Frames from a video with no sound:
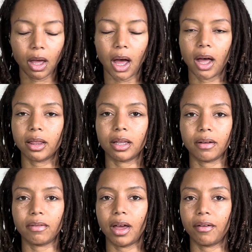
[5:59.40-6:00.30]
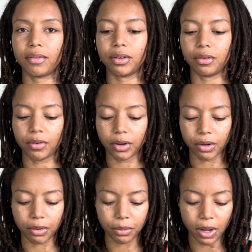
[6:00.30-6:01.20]
I love that for you,
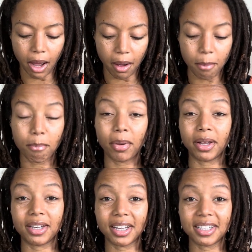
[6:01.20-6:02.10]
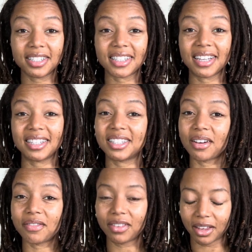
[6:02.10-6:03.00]
Virgo. We got abundance and
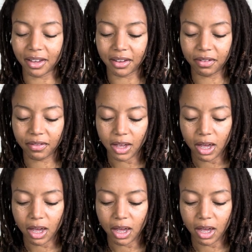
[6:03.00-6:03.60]
self-love.